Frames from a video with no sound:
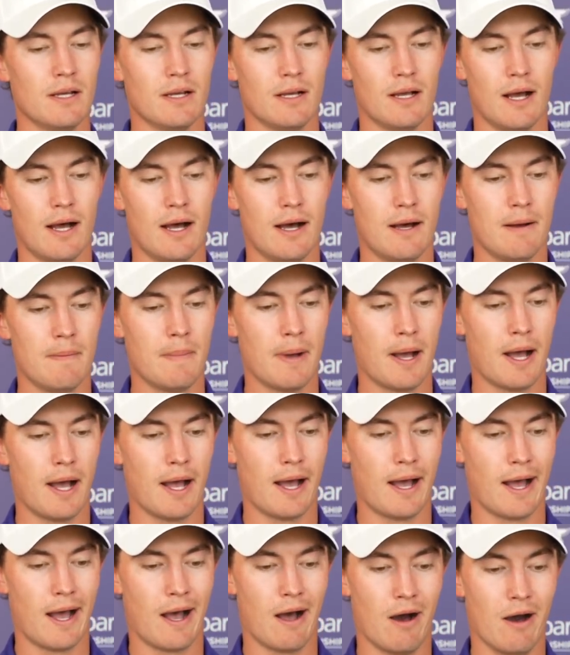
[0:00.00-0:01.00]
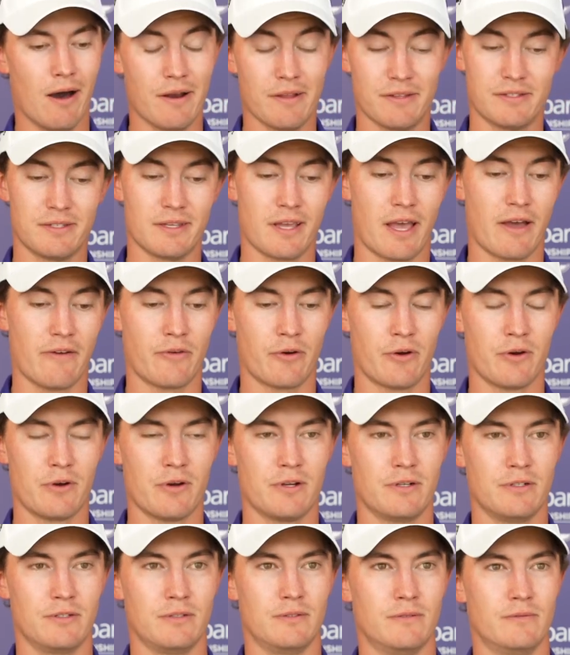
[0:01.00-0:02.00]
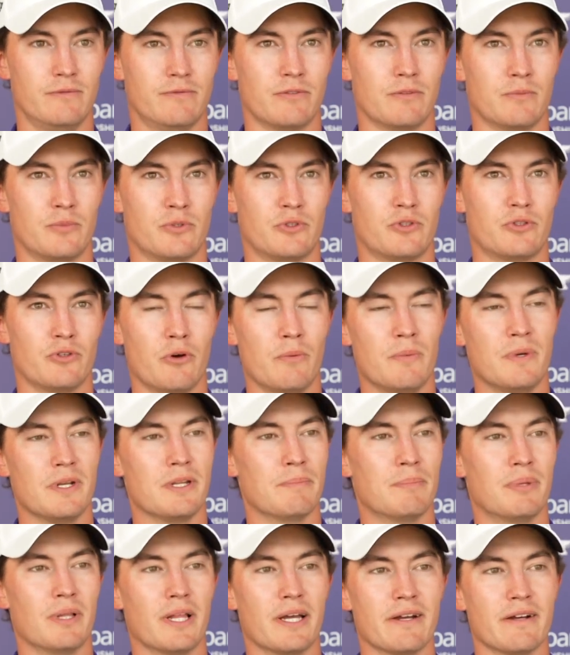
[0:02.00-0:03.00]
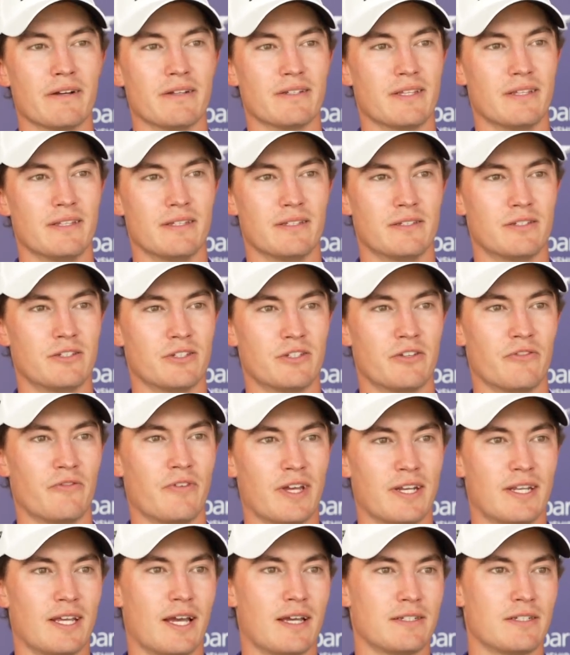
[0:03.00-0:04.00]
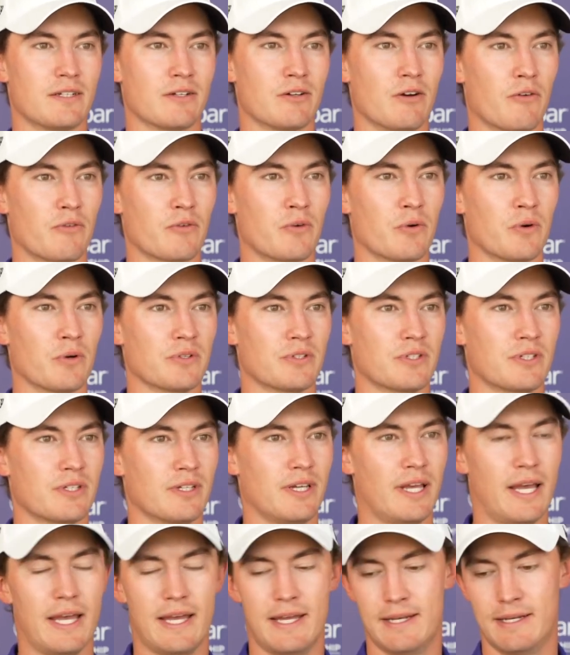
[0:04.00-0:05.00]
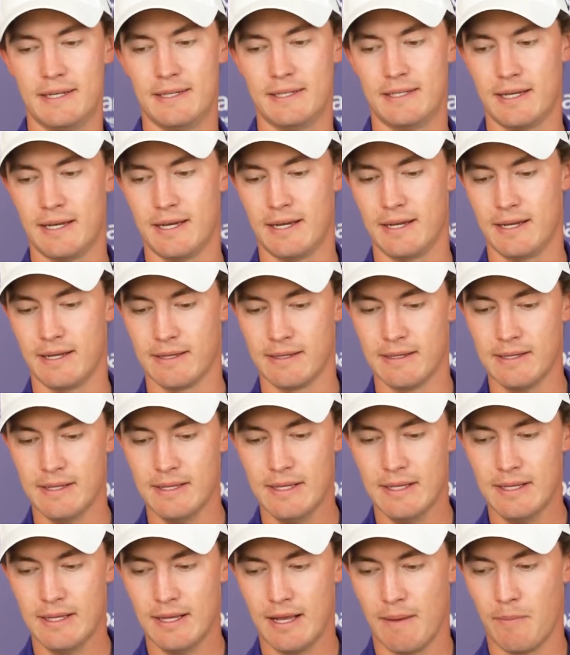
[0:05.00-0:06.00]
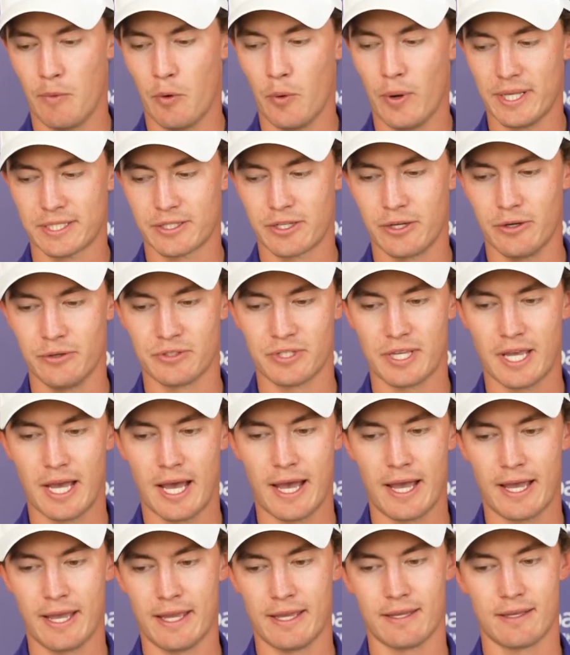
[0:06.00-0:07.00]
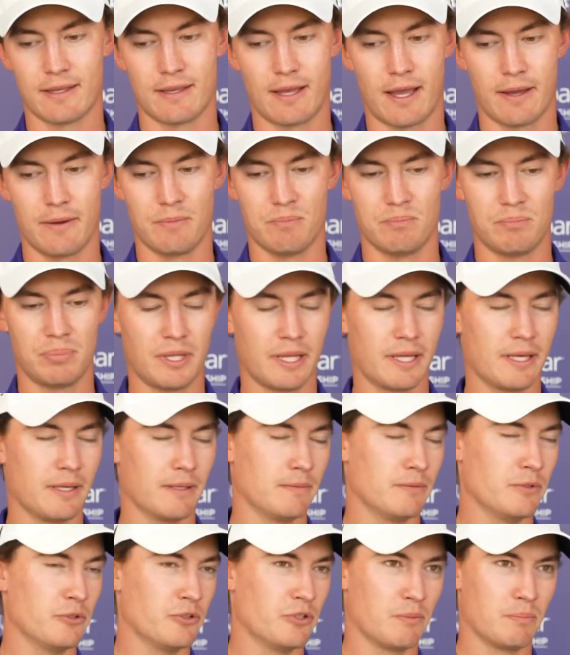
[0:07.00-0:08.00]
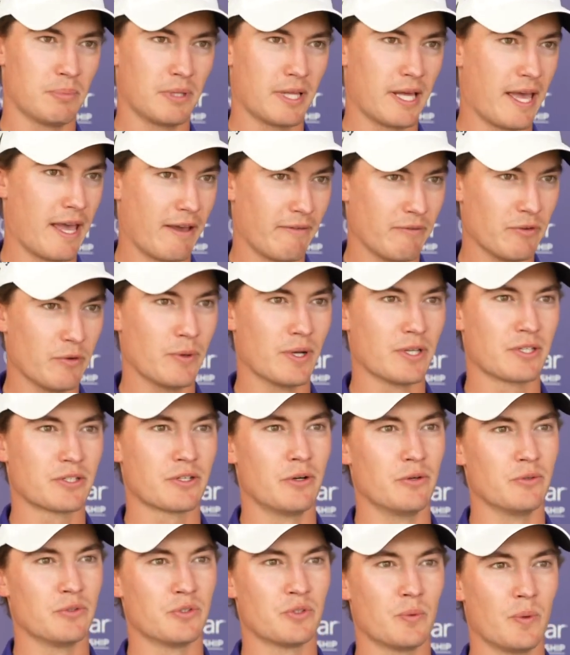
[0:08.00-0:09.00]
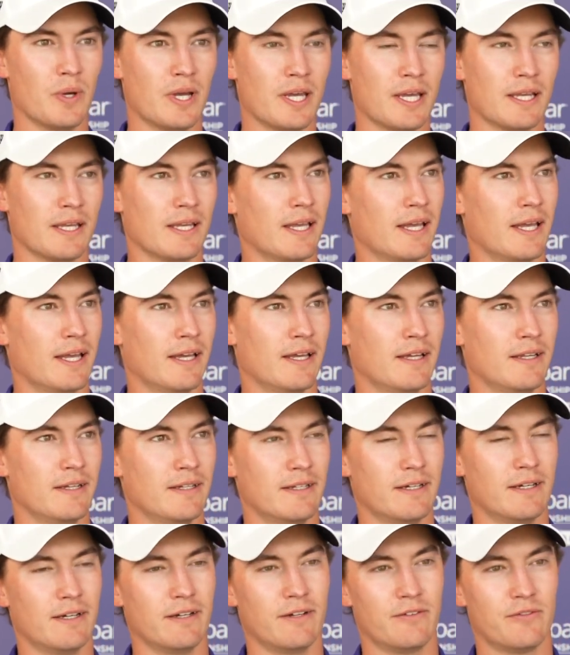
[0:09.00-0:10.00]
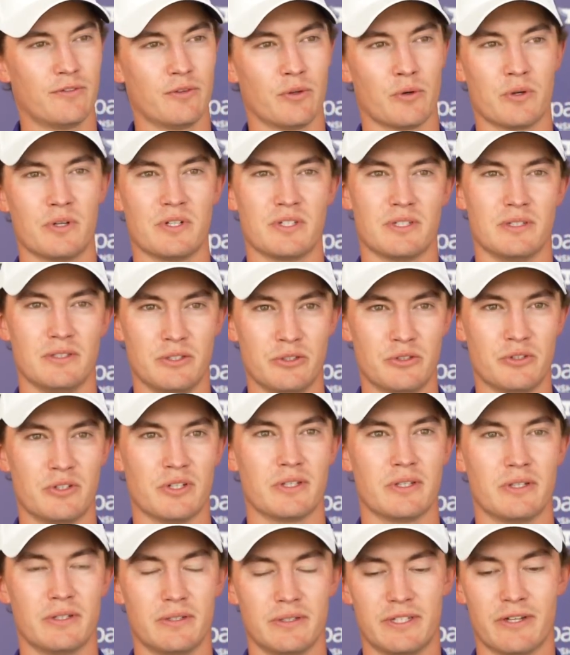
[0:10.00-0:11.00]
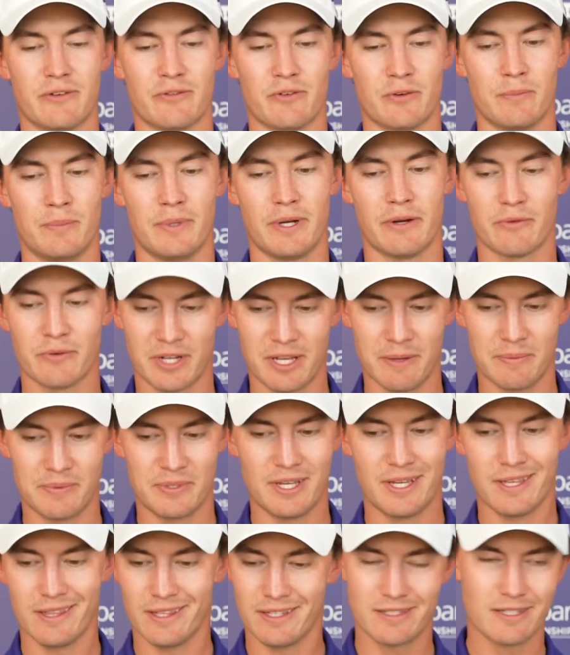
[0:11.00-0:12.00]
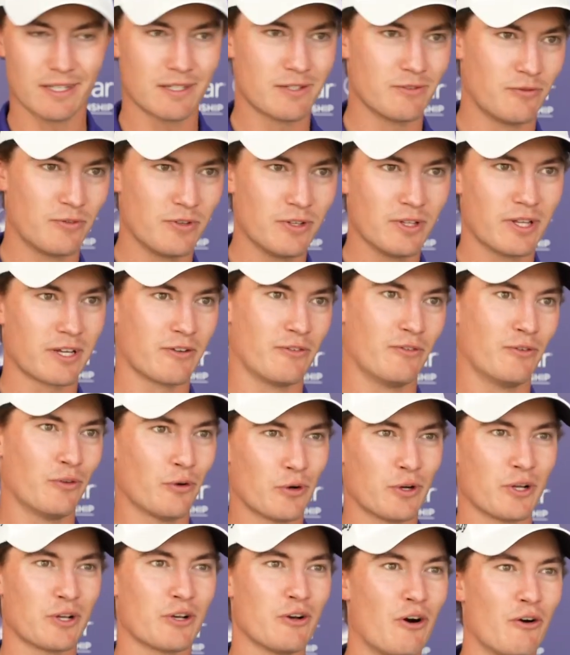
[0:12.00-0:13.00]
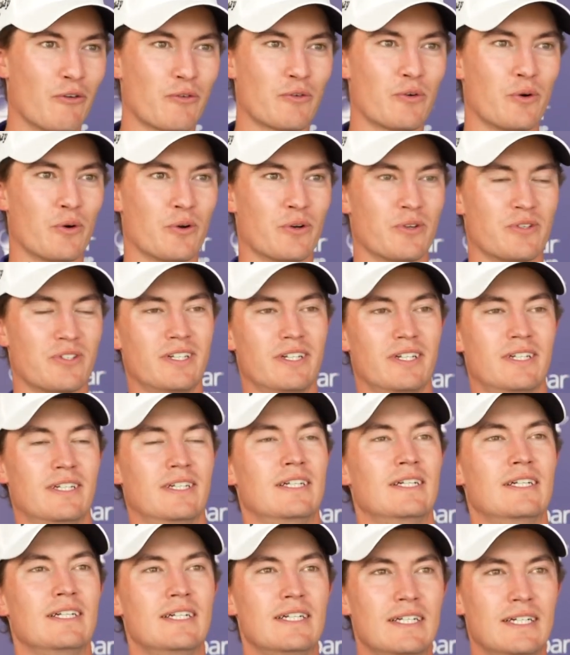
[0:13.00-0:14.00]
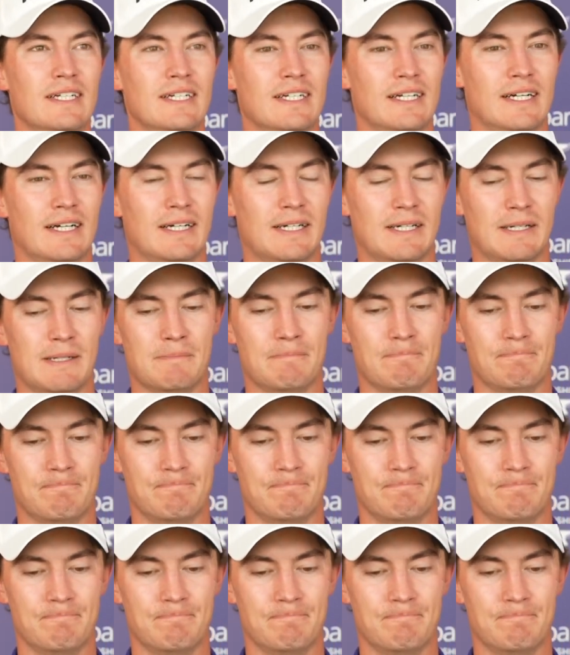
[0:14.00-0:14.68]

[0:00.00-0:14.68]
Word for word: Um, honestly, I've heard from so many players that this is just a fantastic golf course, and uh, I'm a West Coast guy. I play usually play a heavy West Coast swing, and uh, Florida is usually a little different. But everyone kept saying this doesn't feel like a Florida golf course, and um,